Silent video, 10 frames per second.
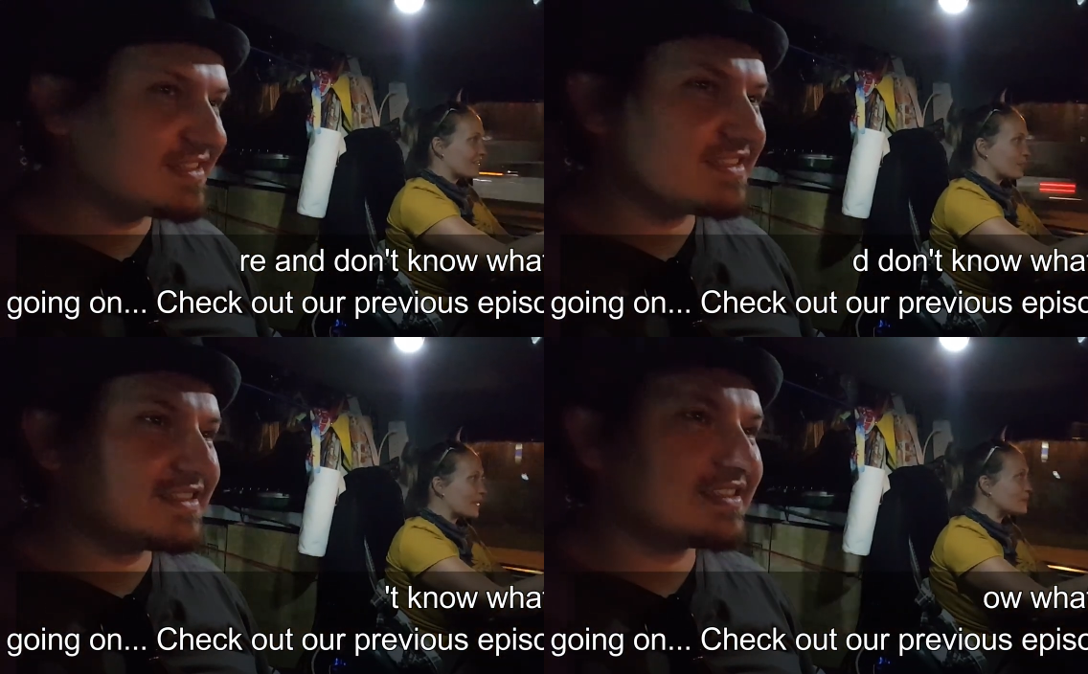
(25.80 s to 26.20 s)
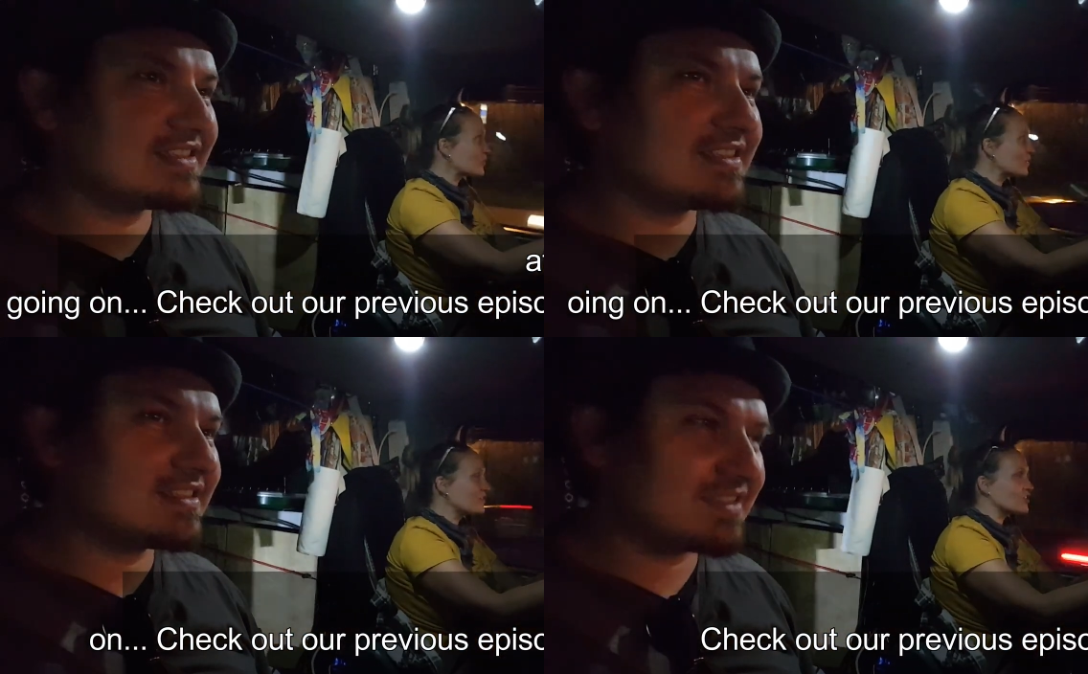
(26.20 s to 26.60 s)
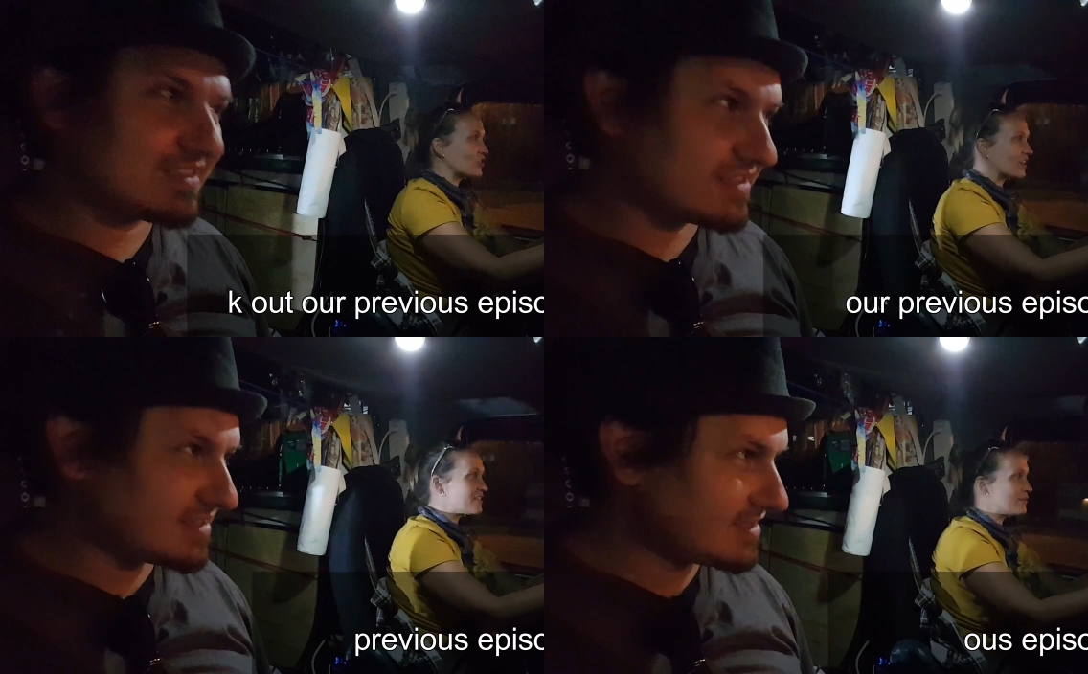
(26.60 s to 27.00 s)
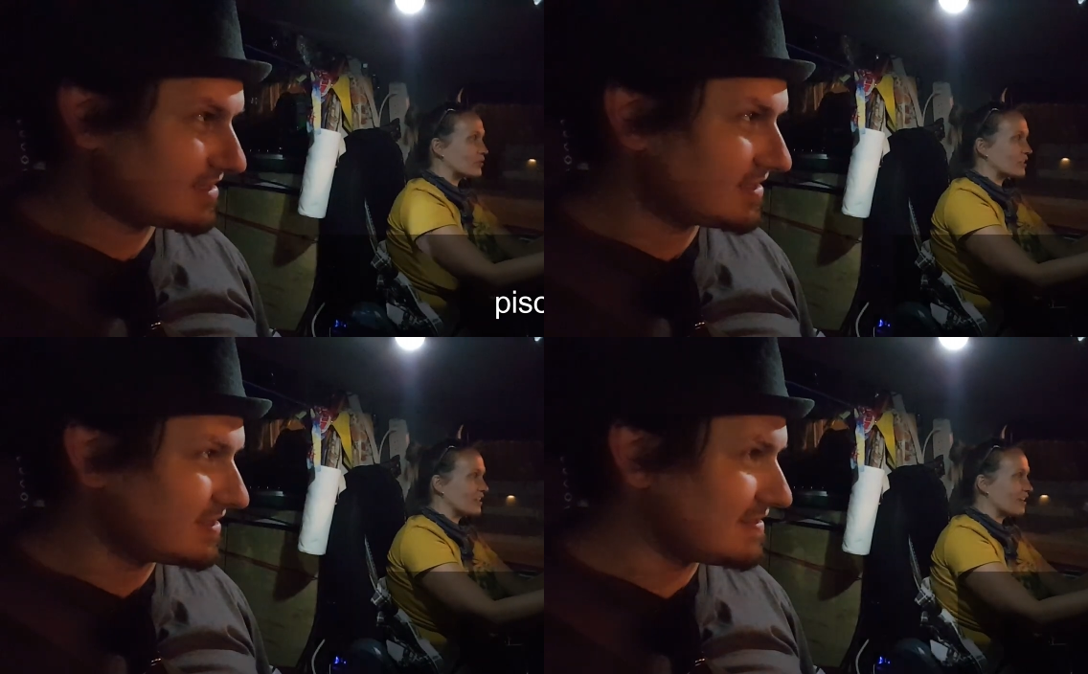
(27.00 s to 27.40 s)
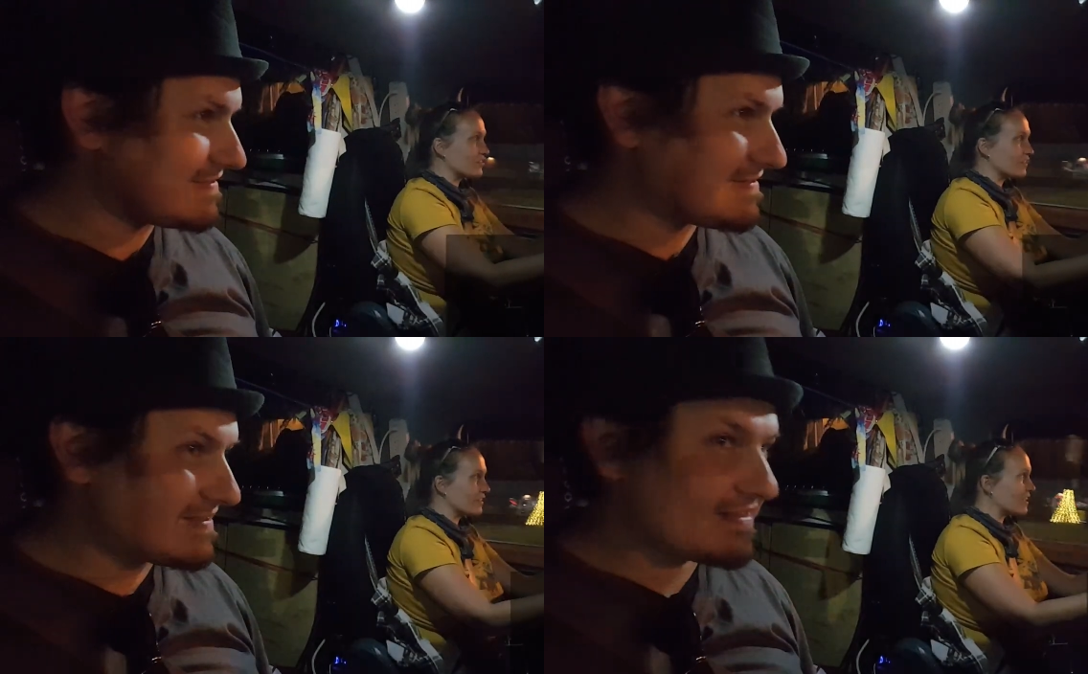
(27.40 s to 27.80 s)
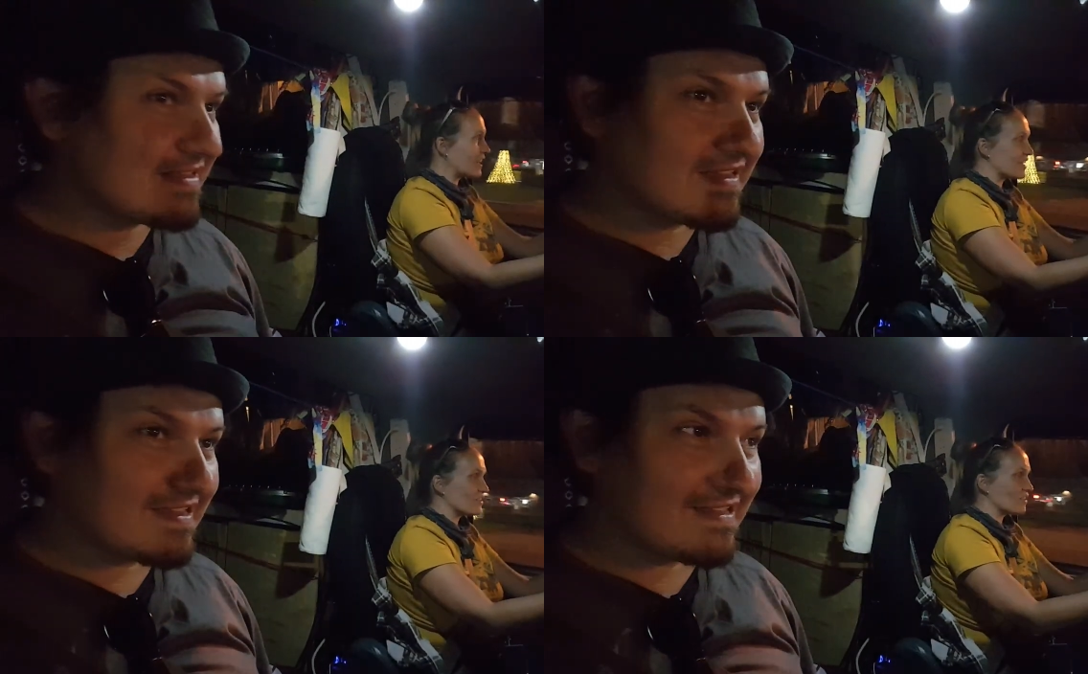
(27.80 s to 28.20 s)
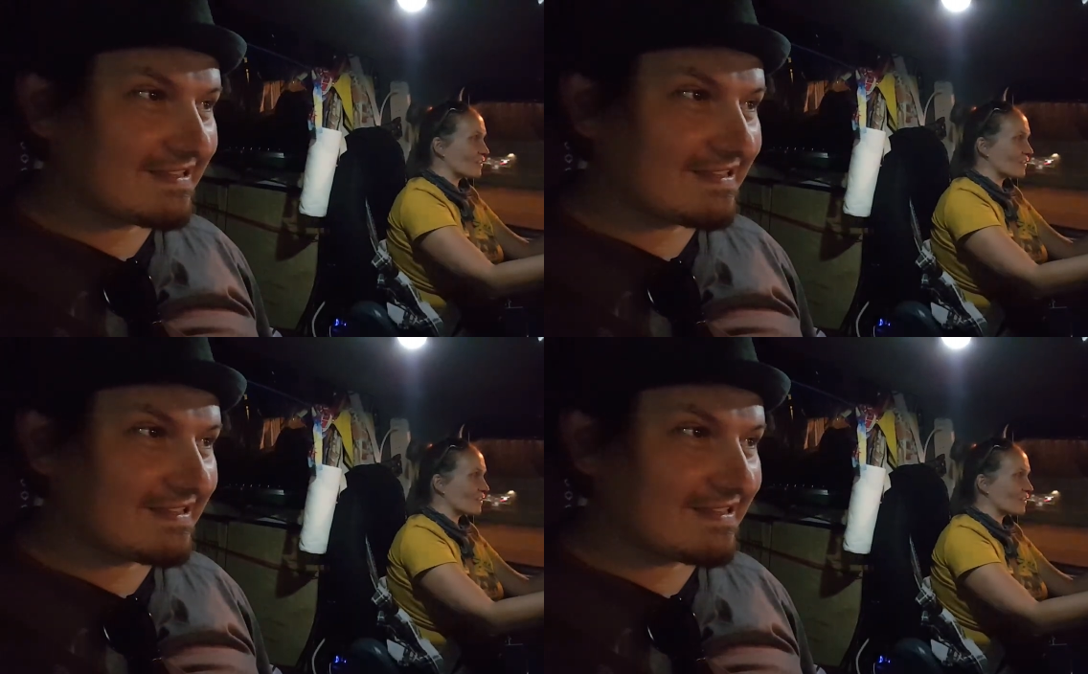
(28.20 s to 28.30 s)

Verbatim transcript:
Speaker 1: But I'm sort of distracted looking at everything, and I